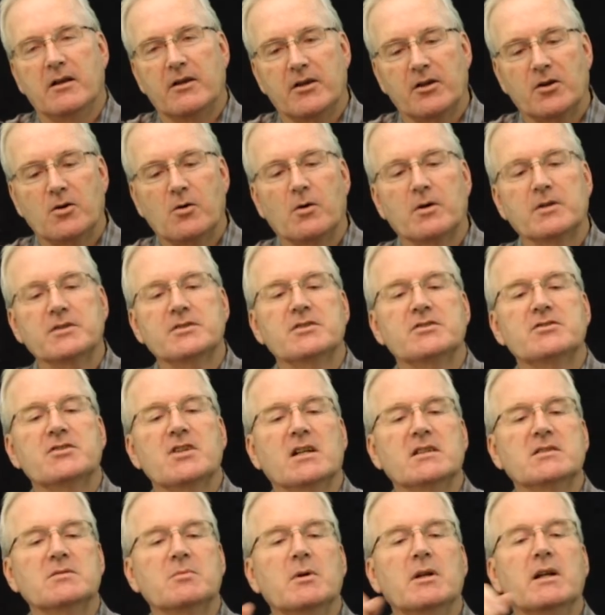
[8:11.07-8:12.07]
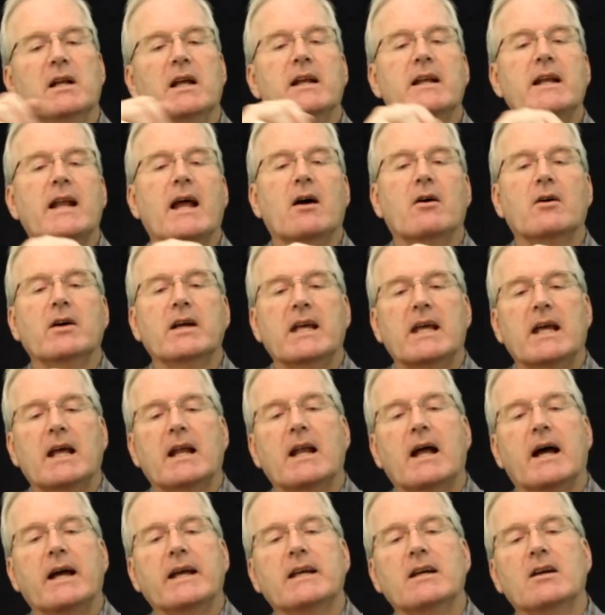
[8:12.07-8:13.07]
the coarse adjustment, and now
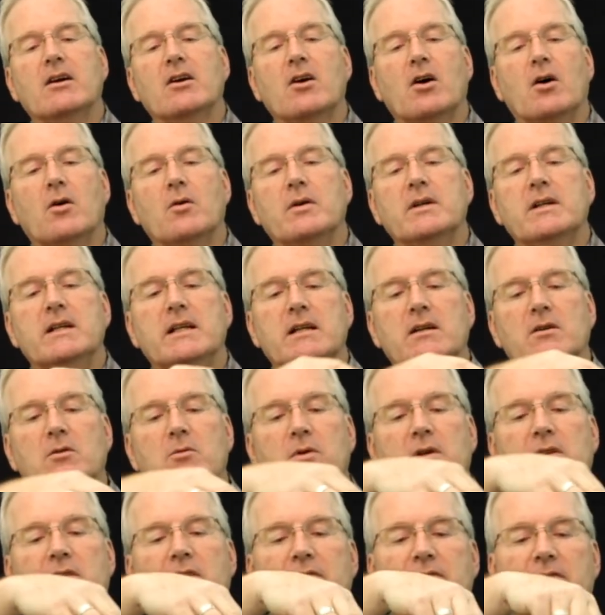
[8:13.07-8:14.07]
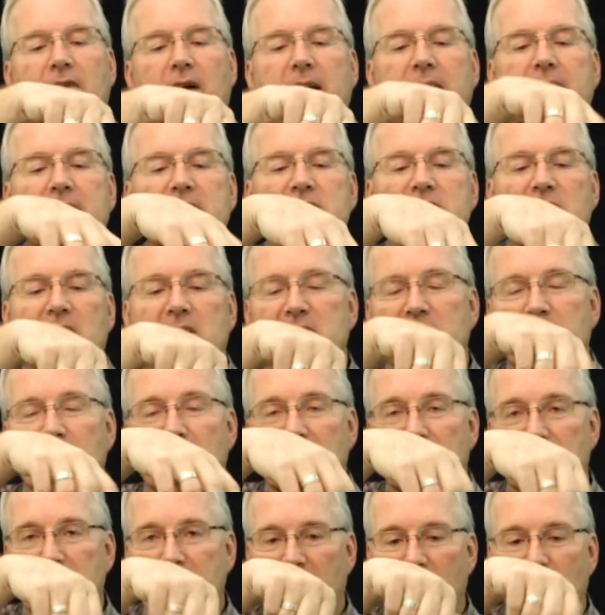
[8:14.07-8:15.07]
again I can go and deal with the fine
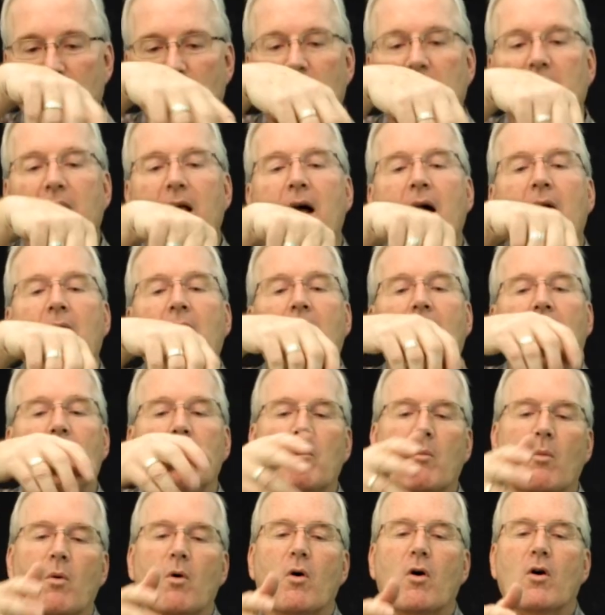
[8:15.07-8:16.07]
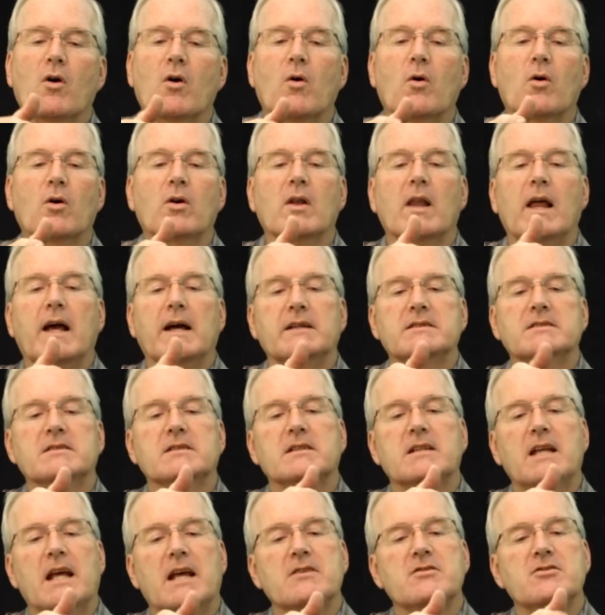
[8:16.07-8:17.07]
adjustment if I want more or less
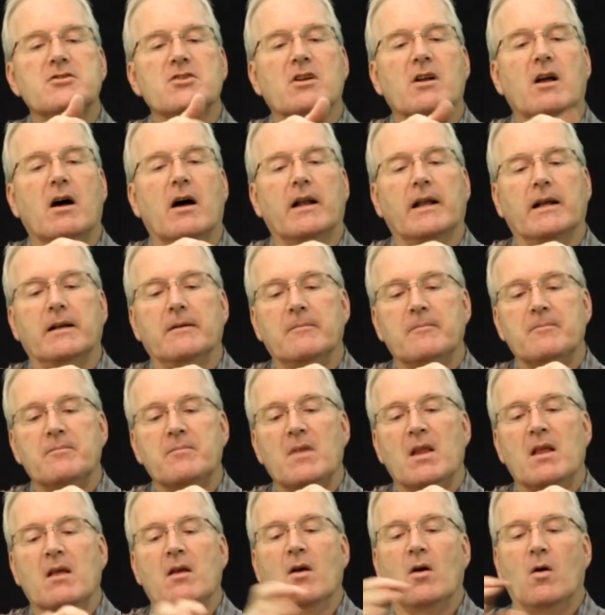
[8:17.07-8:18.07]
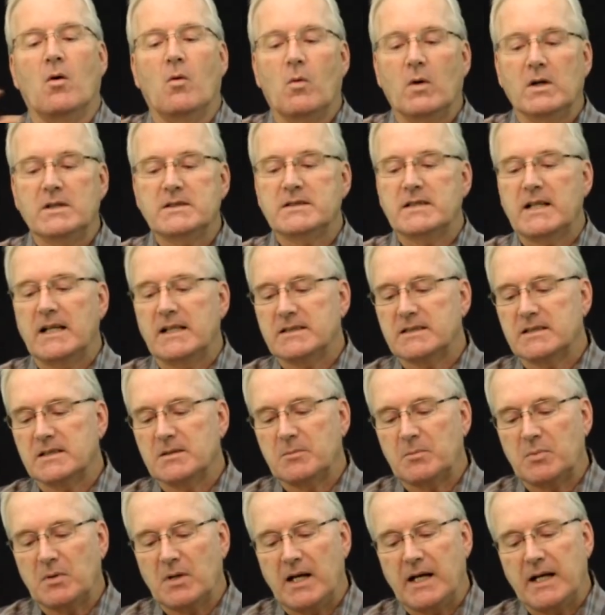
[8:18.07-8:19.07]
tension on it. Once that's
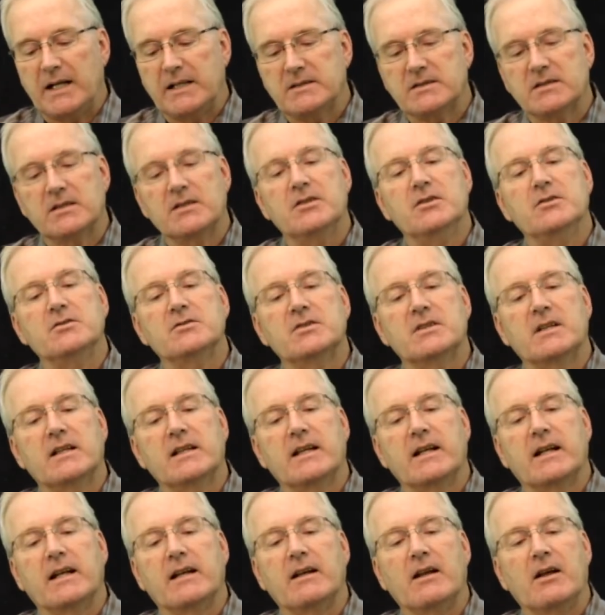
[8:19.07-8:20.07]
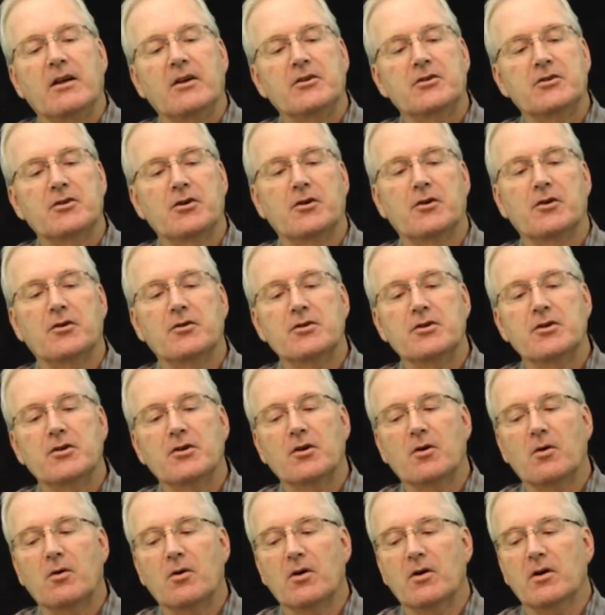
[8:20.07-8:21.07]
in place, you can turn your
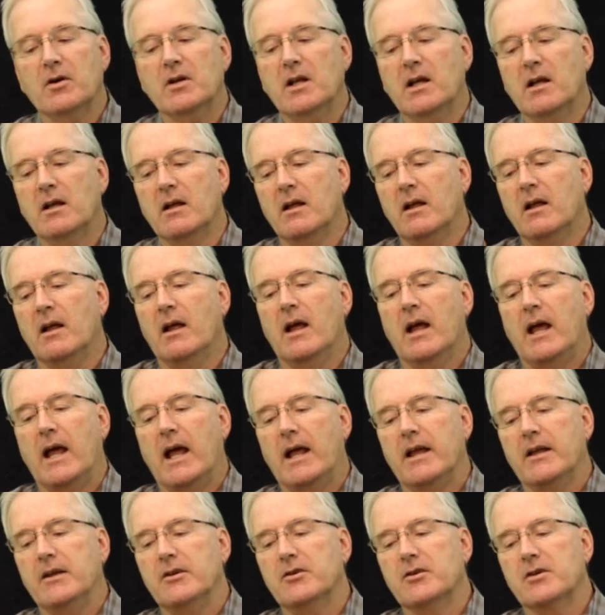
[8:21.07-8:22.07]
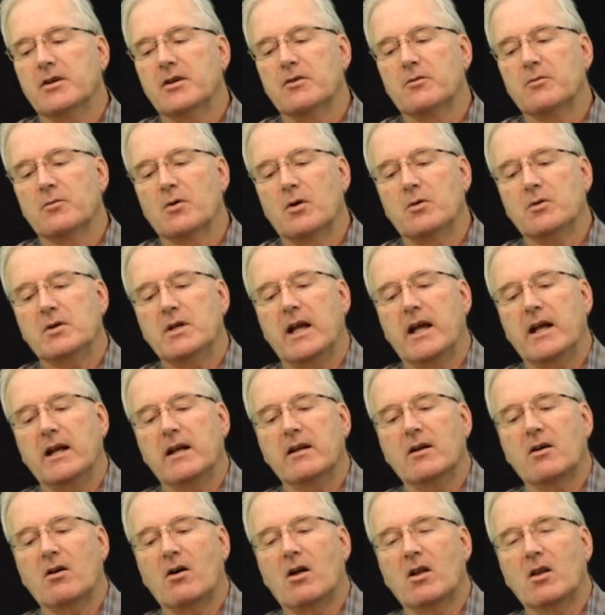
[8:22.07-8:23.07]
gourd, you can rotate
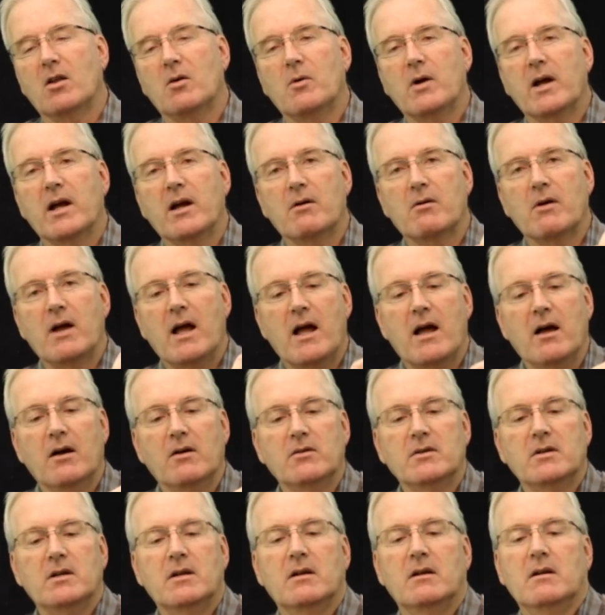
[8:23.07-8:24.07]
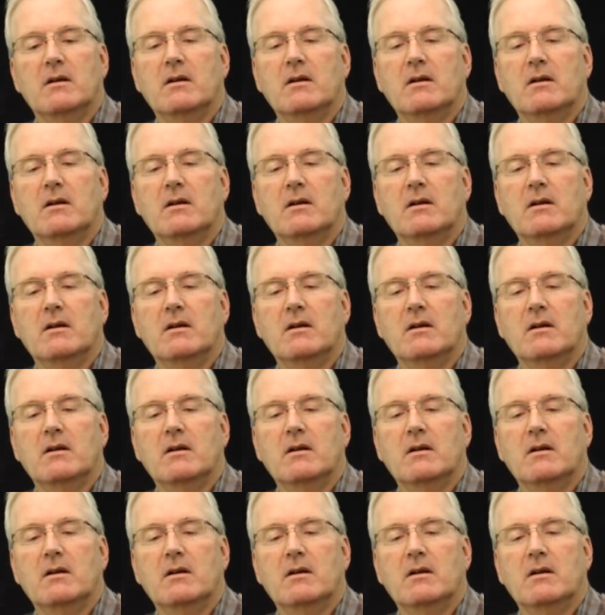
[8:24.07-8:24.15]
it all the way around,